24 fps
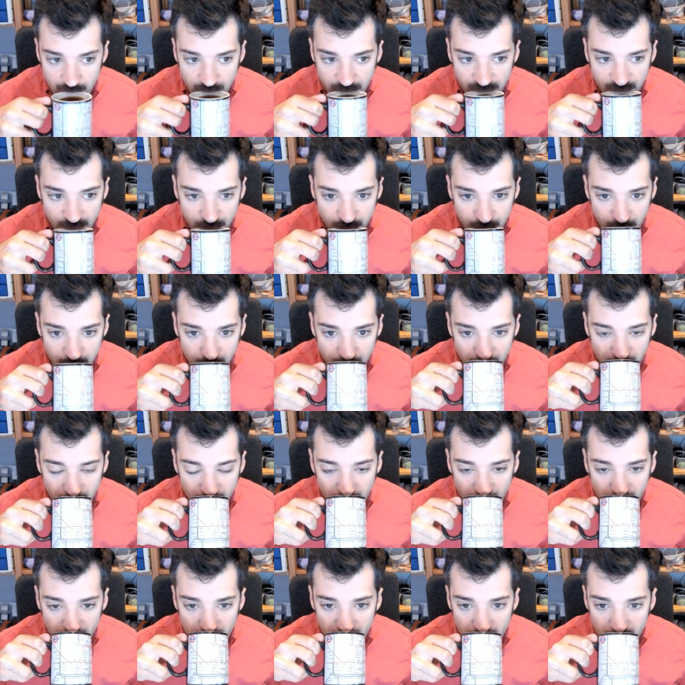
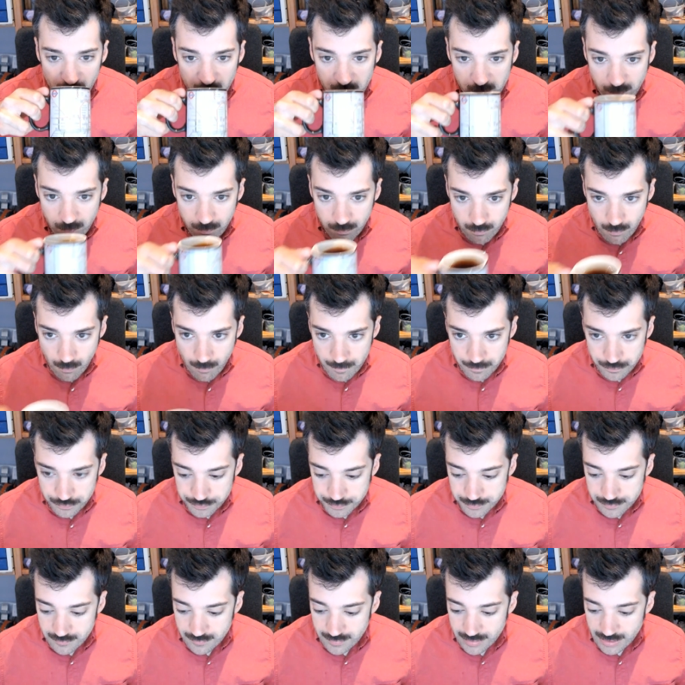
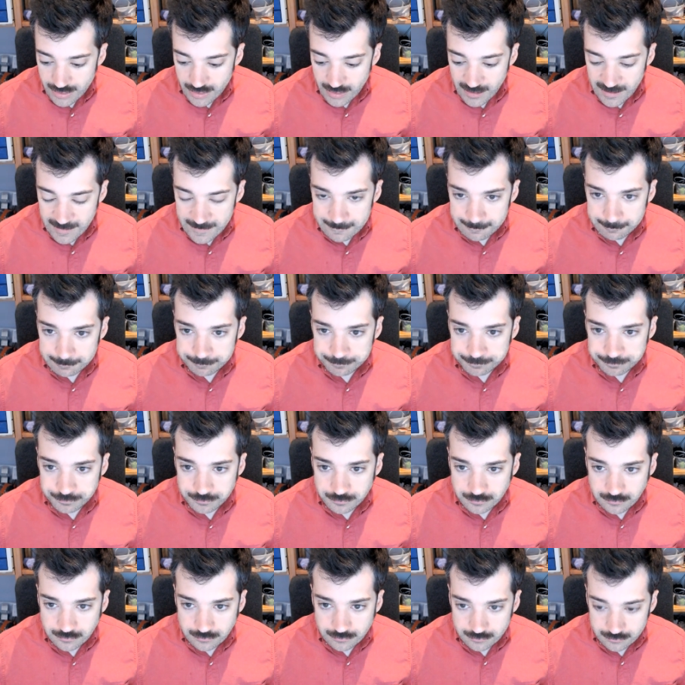
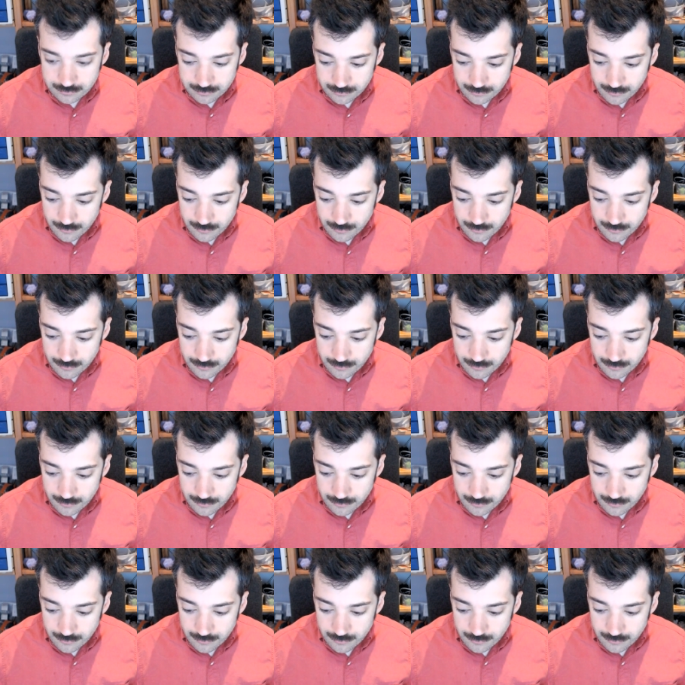Nothing is said.